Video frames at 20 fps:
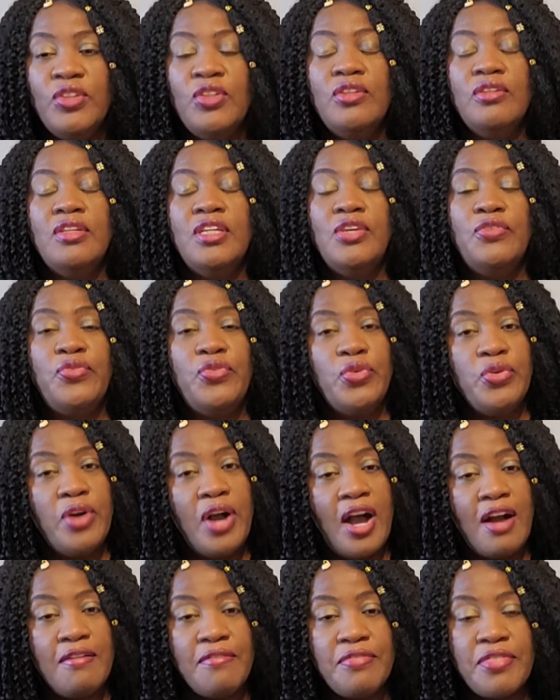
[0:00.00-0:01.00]
If you
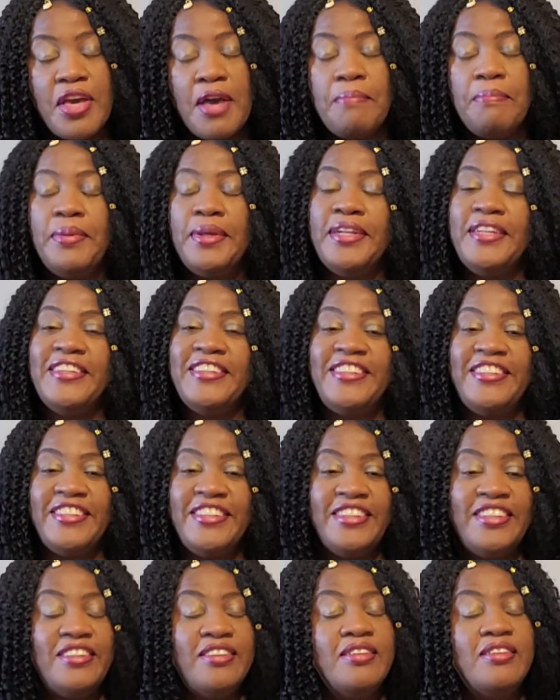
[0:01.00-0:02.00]
have the
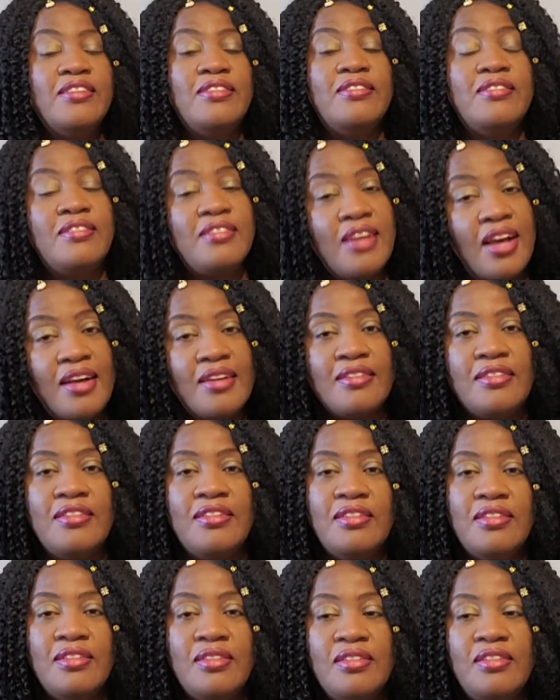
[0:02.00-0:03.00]
ability, start.
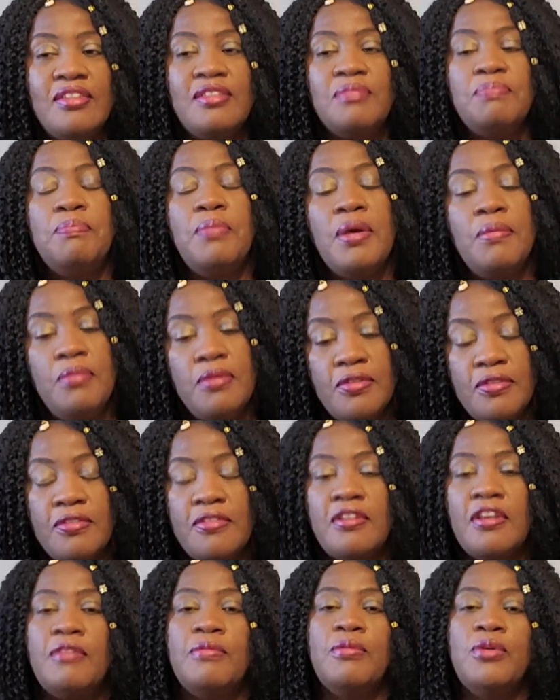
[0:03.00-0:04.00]
Just baby
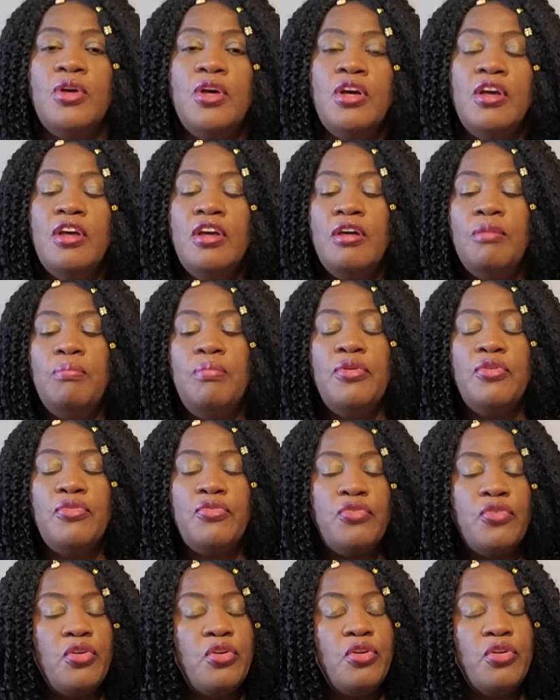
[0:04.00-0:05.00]
step.
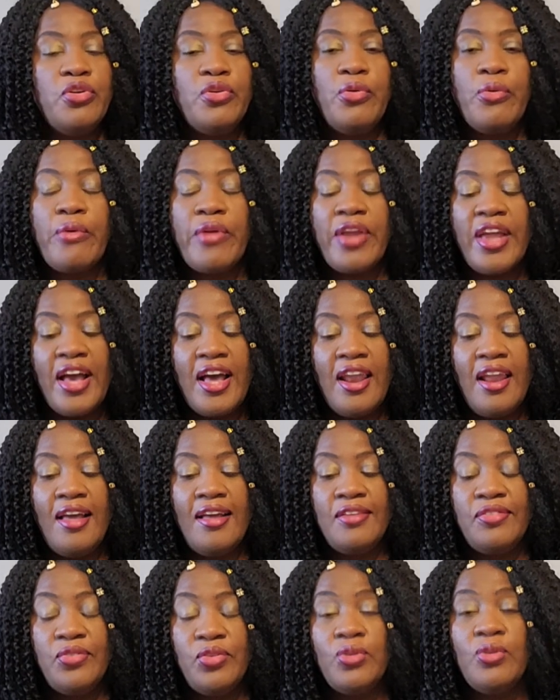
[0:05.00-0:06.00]
Before you
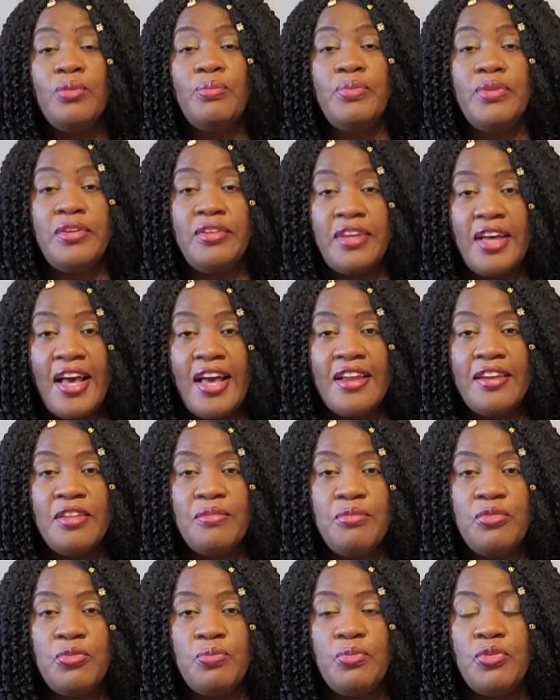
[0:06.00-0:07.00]
realize, you'll be done.
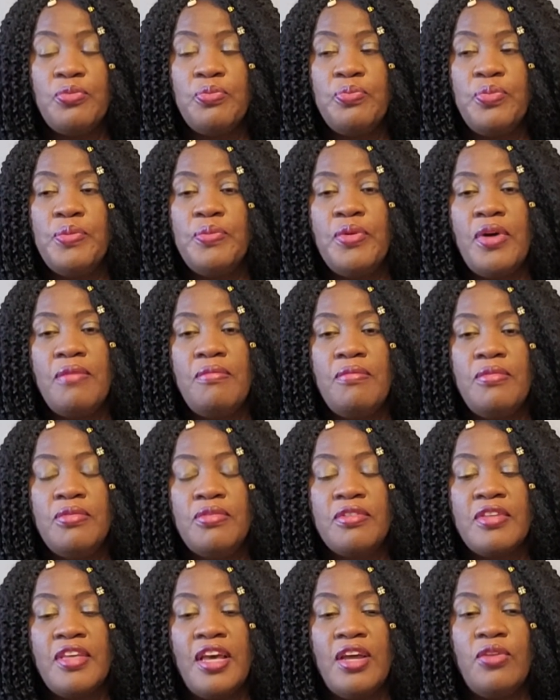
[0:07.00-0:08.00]
People are
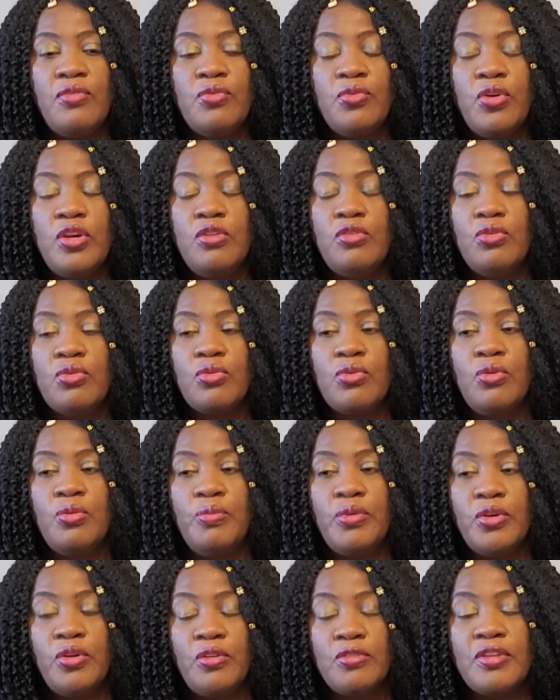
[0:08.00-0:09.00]
scared of going to school
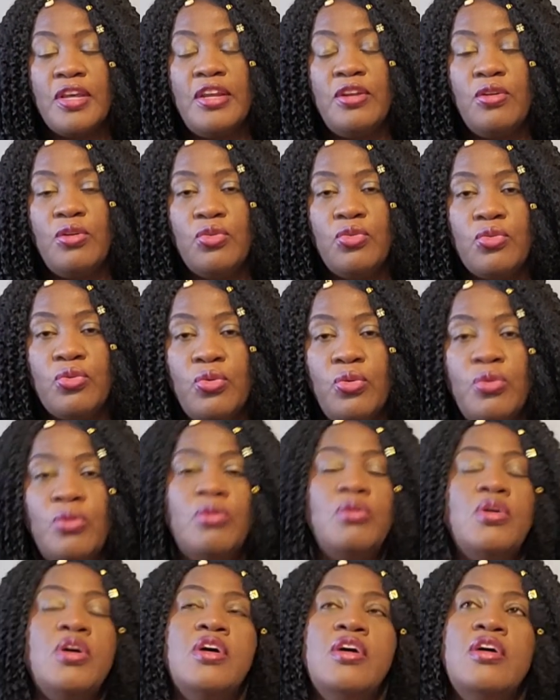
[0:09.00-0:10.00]
because I know
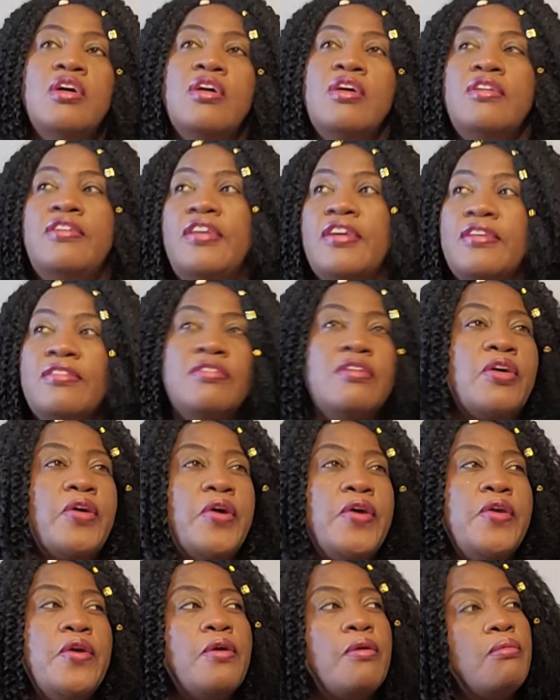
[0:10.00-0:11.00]
school takes
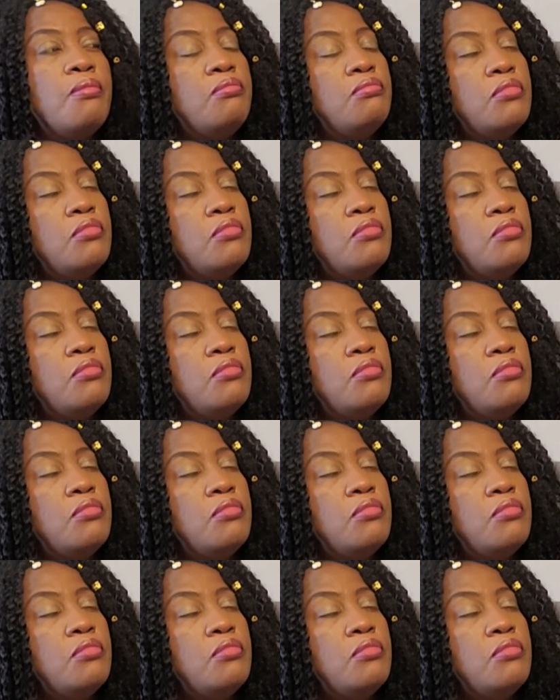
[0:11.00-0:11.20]
away your